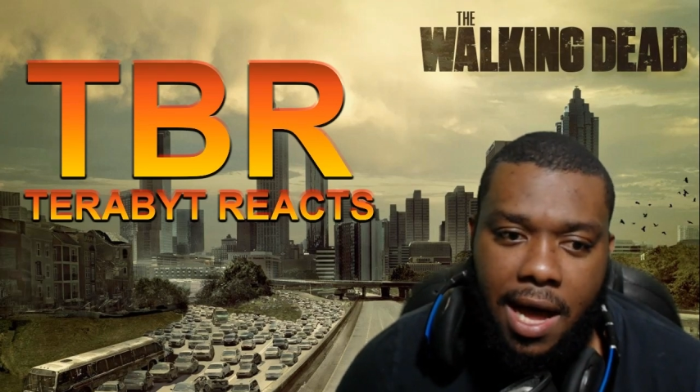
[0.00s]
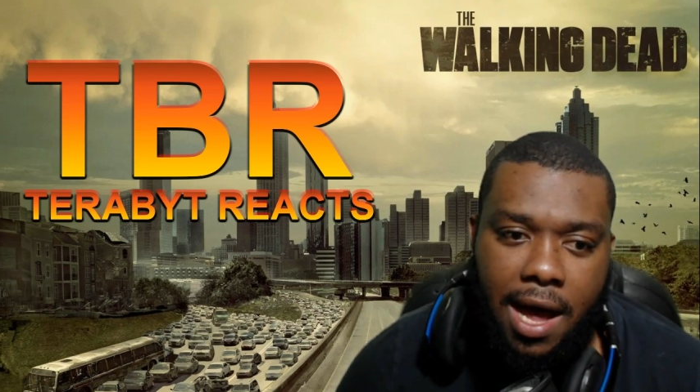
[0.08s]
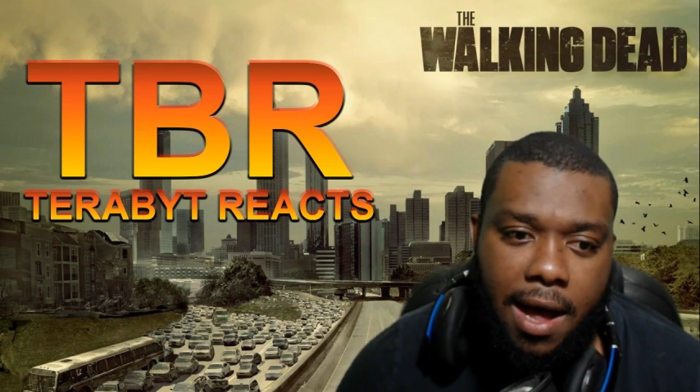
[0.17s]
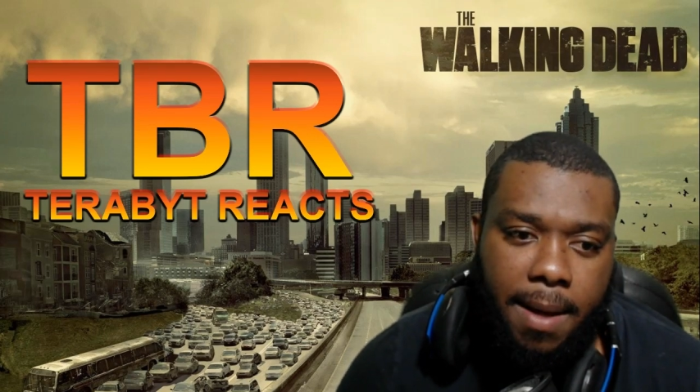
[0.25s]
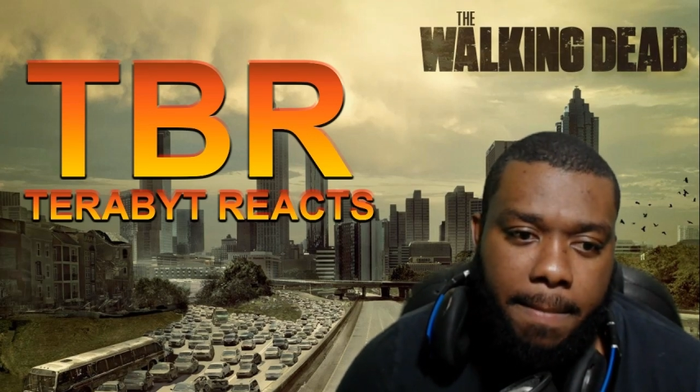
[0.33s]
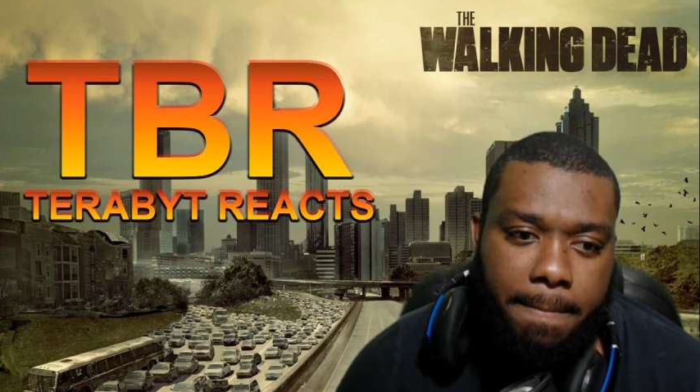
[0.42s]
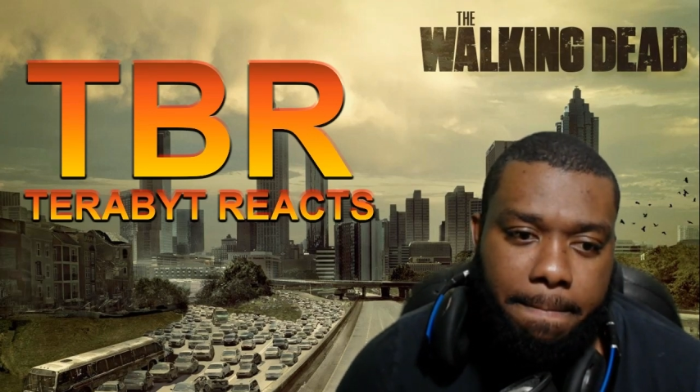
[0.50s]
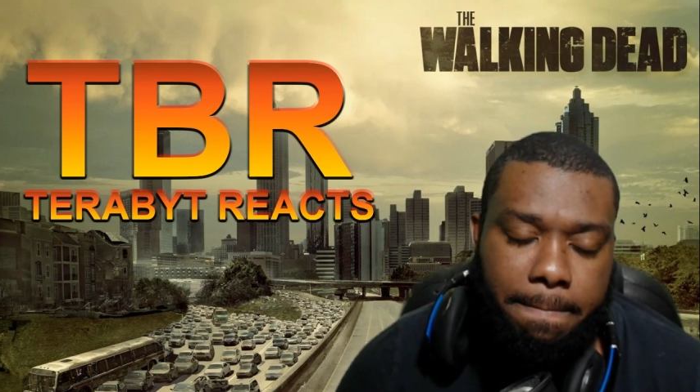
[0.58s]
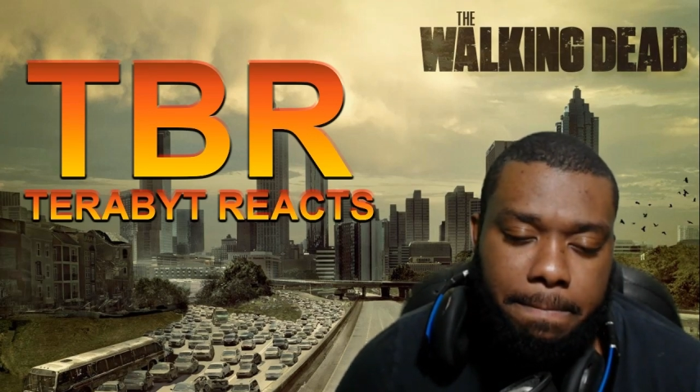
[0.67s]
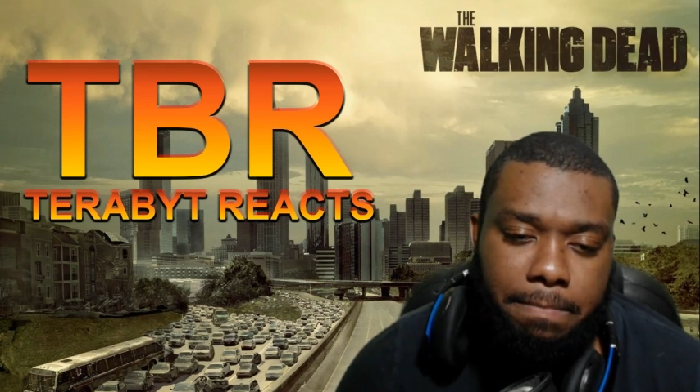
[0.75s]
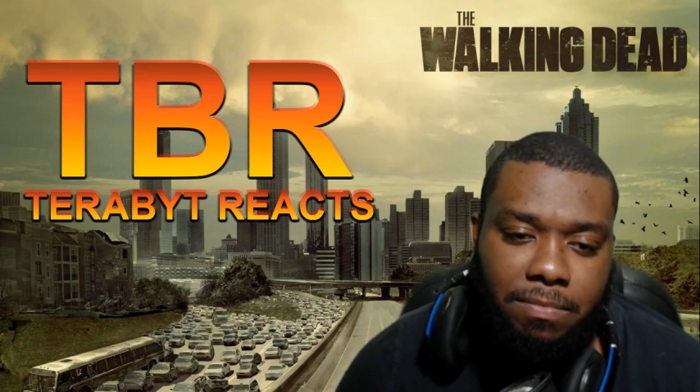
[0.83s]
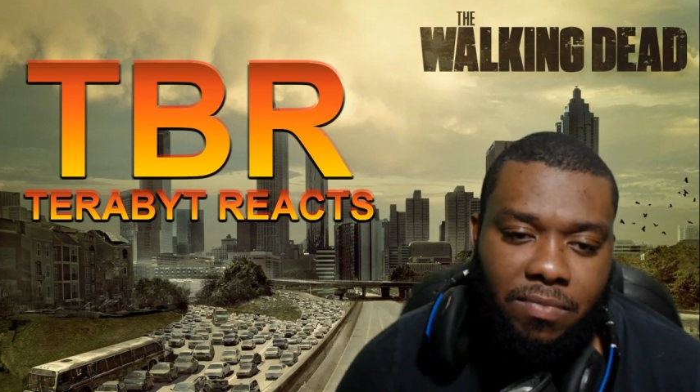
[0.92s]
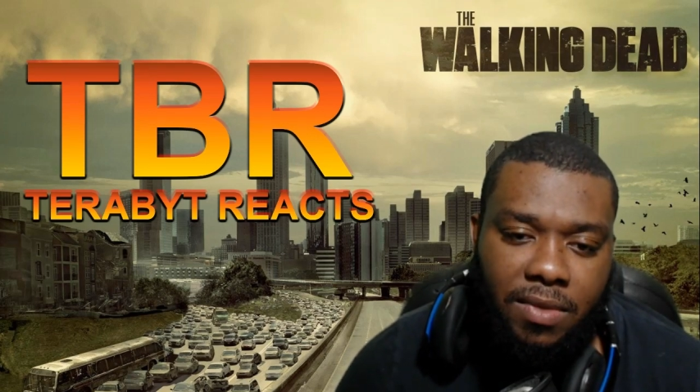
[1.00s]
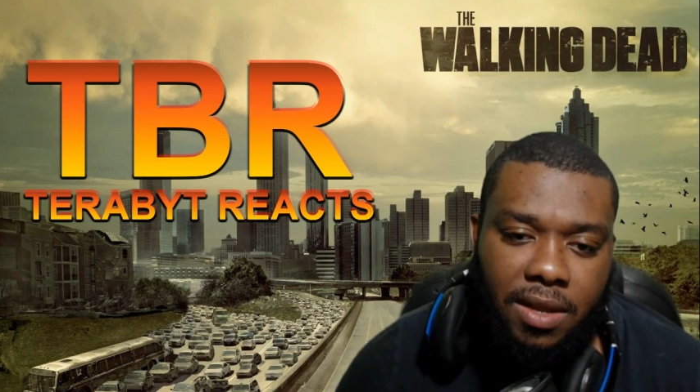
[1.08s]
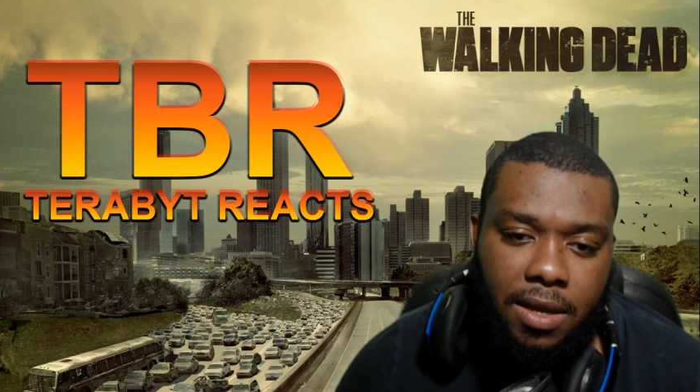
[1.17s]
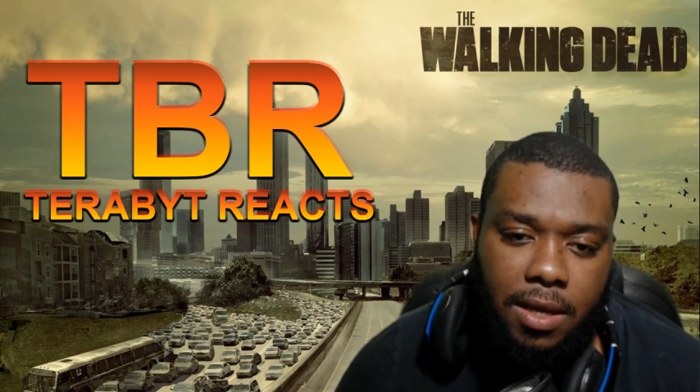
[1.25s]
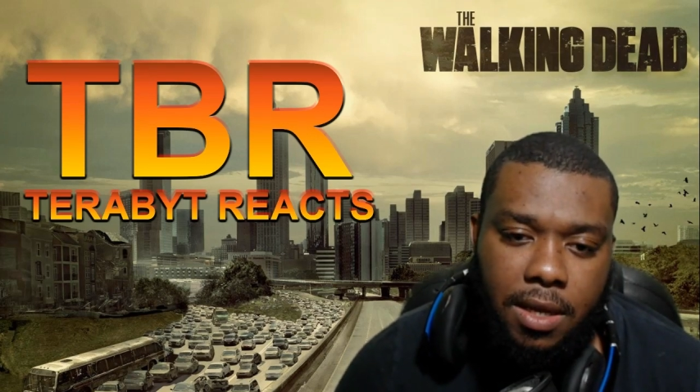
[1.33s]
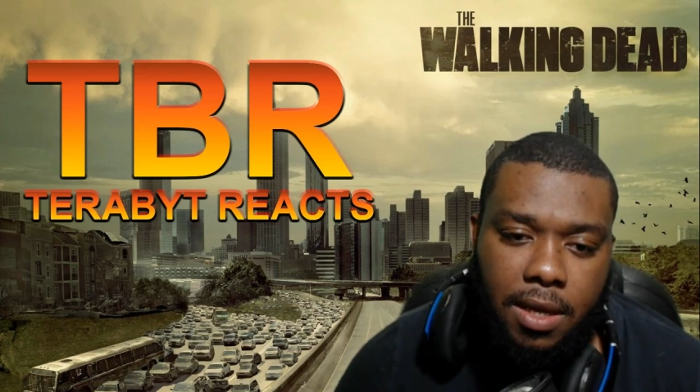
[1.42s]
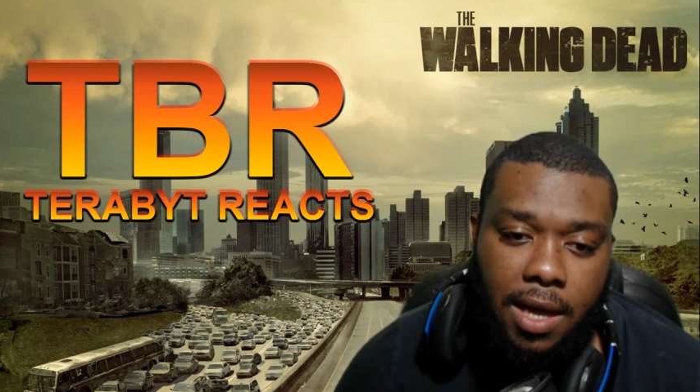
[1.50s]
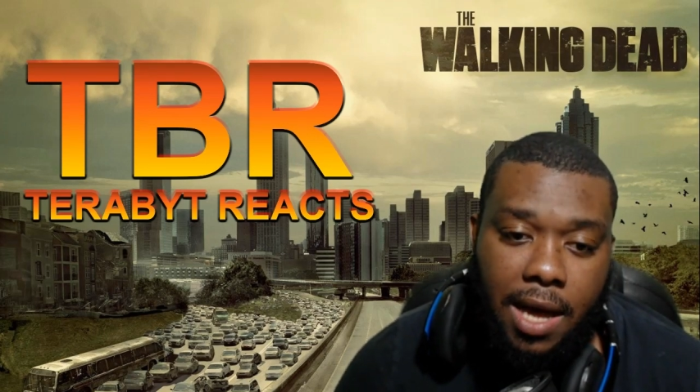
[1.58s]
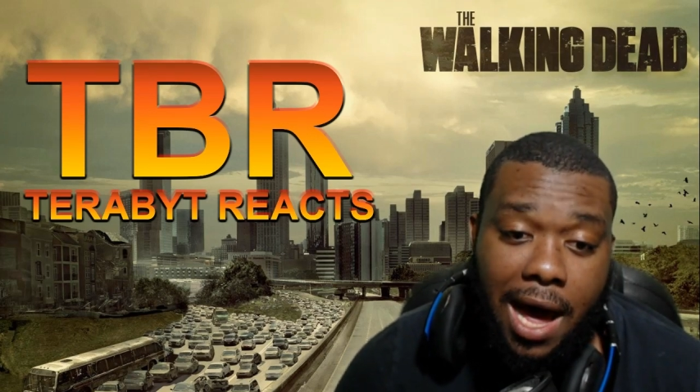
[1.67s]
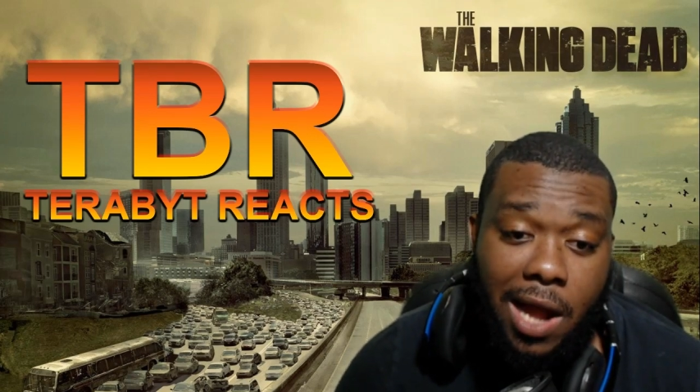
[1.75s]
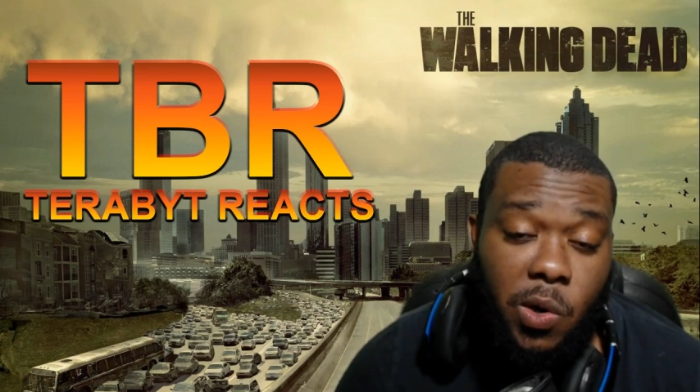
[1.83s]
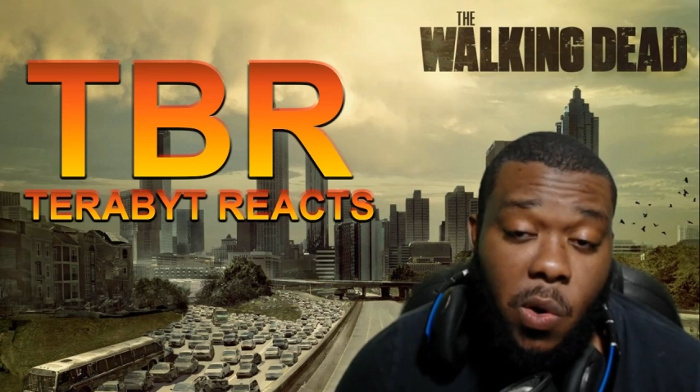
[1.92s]
Um
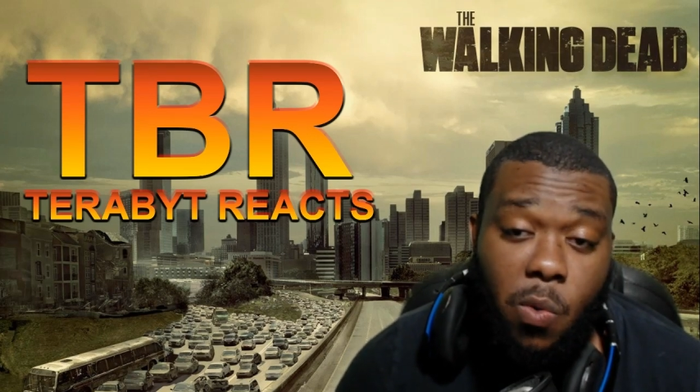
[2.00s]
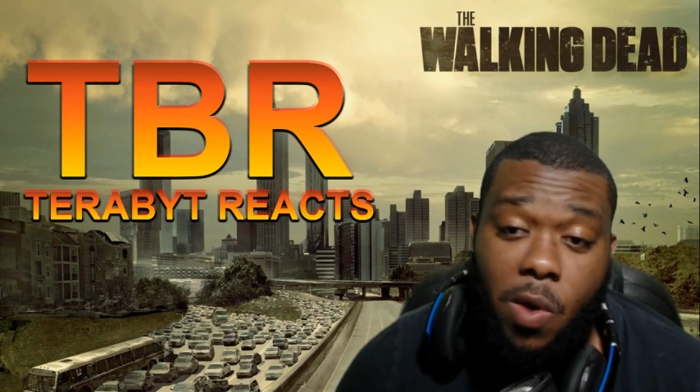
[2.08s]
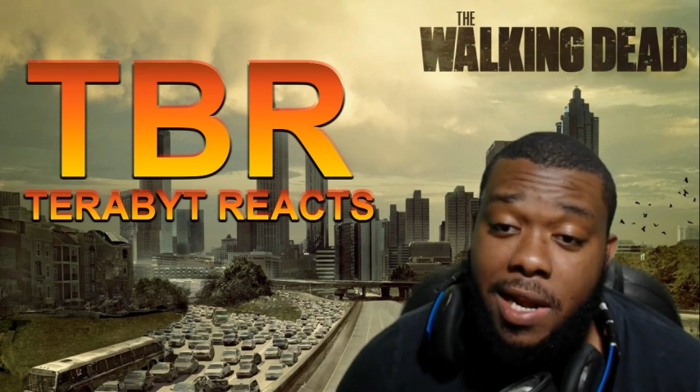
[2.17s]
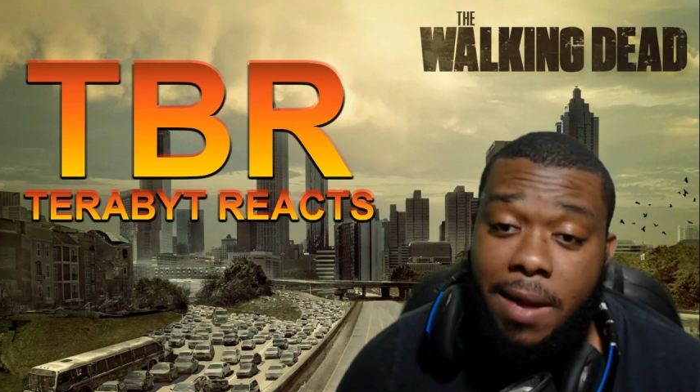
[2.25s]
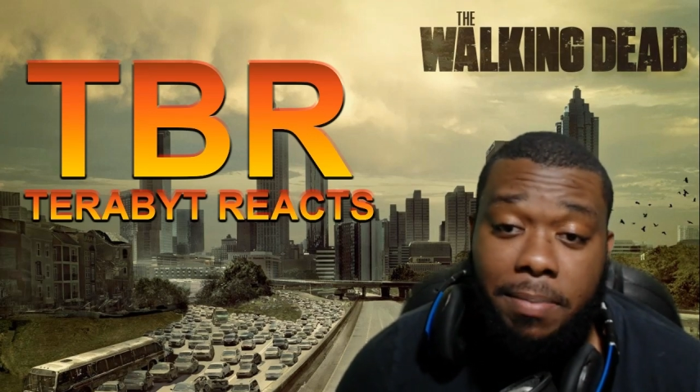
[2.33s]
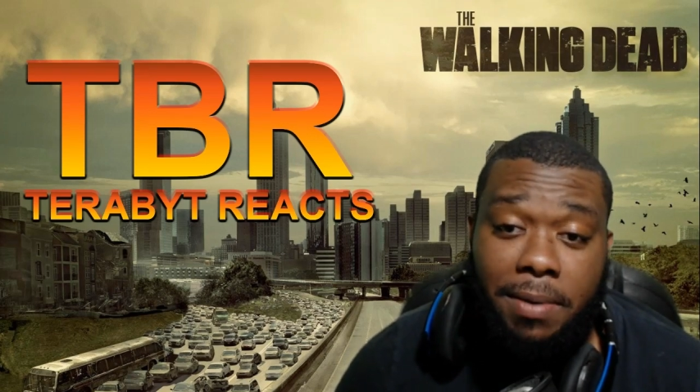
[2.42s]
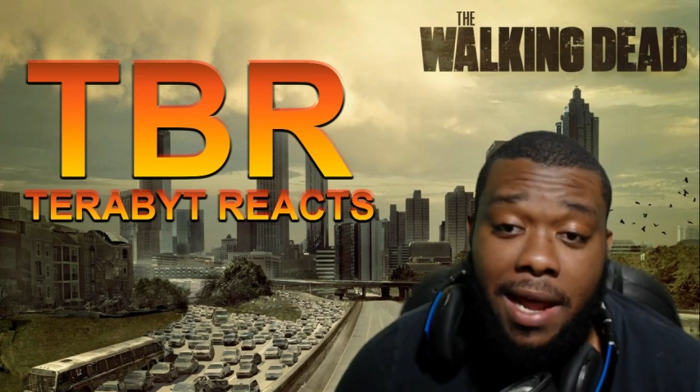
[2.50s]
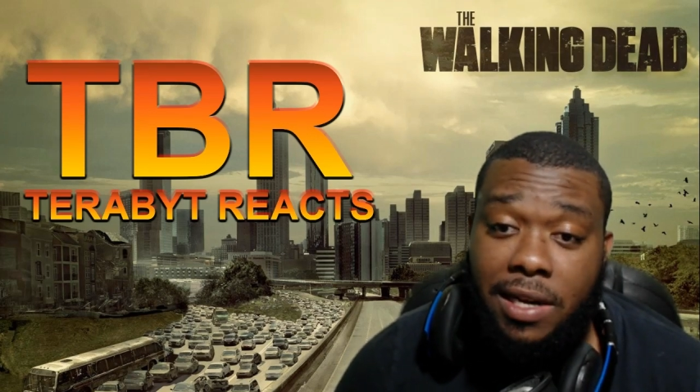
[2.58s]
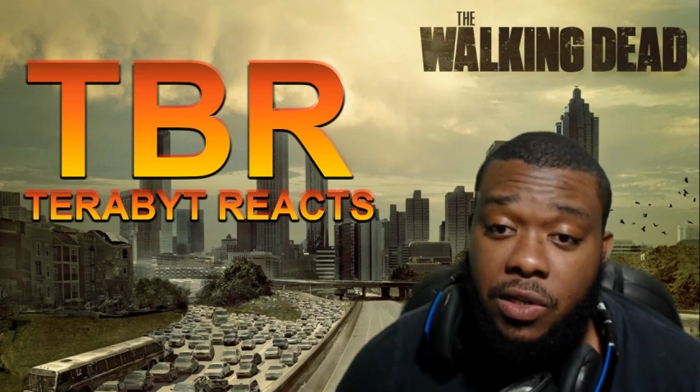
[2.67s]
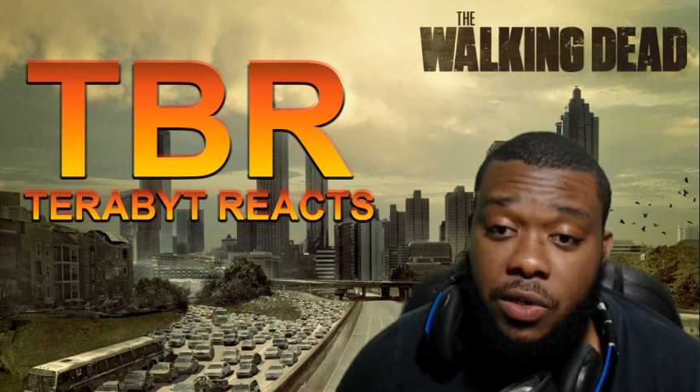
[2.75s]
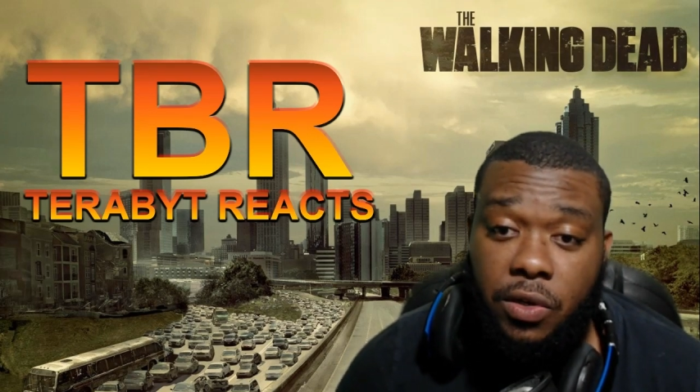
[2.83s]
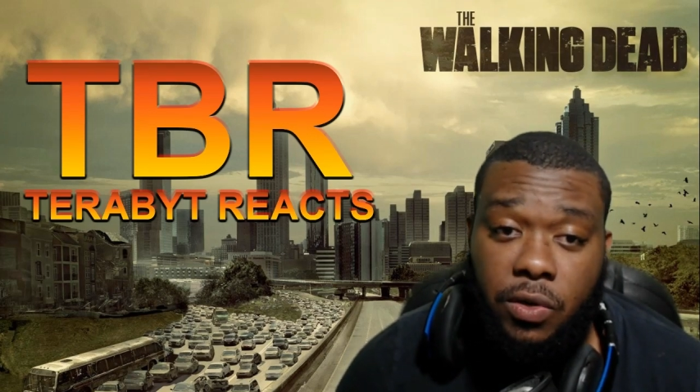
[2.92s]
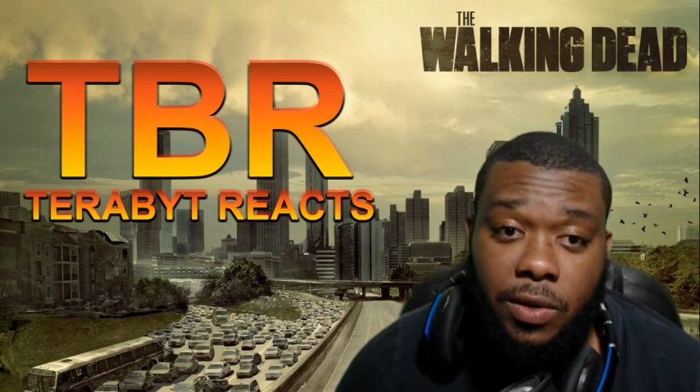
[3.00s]
I don't know what they're planning to